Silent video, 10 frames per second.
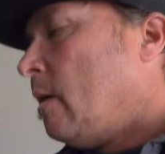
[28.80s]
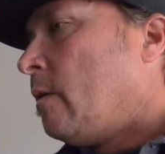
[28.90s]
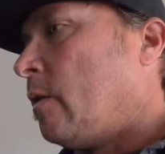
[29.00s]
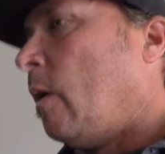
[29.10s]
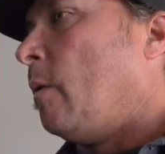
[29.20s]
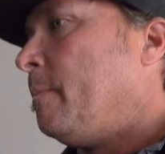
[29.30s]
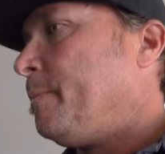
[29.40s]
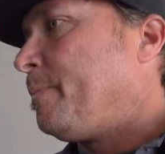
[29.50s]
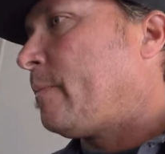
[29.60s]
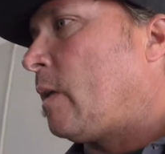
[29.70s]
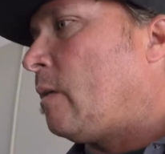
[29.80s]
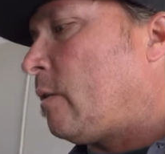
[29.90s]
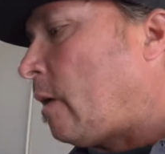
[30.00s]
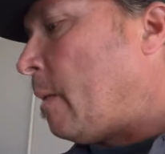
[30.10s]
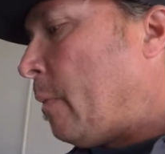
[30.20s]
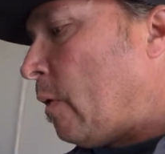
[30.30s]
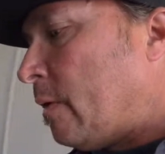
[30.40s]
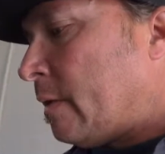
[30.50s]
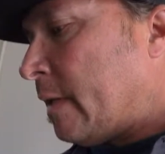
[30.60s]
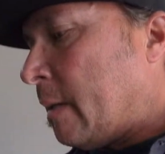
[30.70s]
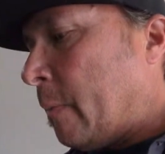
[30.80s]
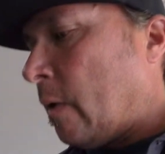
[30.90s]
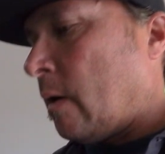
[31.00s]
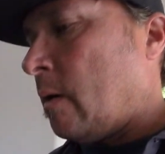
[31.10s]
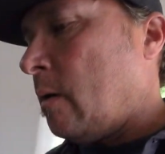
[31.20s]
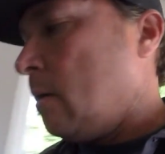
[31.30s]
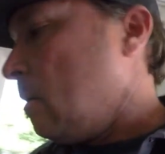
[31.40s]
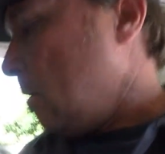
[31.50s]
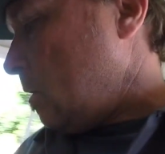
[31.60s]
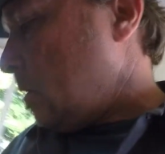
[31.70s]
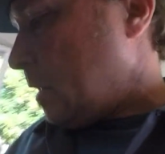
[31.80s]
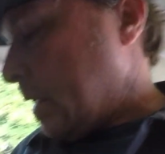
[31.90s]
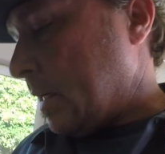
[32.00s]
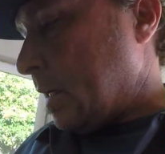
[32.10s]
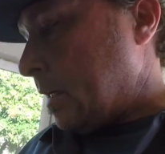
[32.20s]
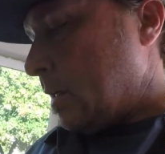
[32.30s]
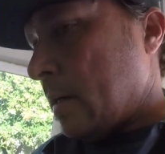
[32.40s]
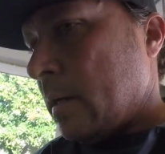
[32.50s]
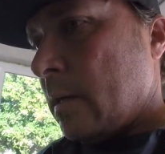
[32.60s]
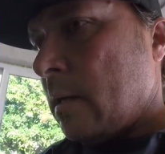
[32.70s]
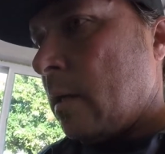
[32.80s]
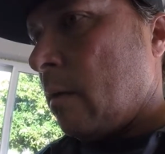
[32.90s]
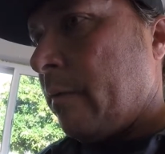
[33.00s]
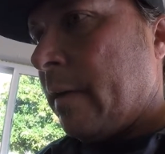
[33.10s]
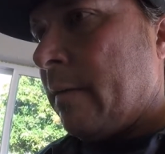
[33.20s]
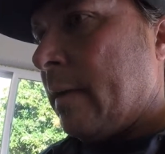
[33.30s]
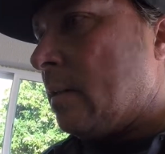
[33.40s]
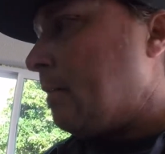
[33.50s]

So I started pulling this thing apart, and I don't know if any of you guys have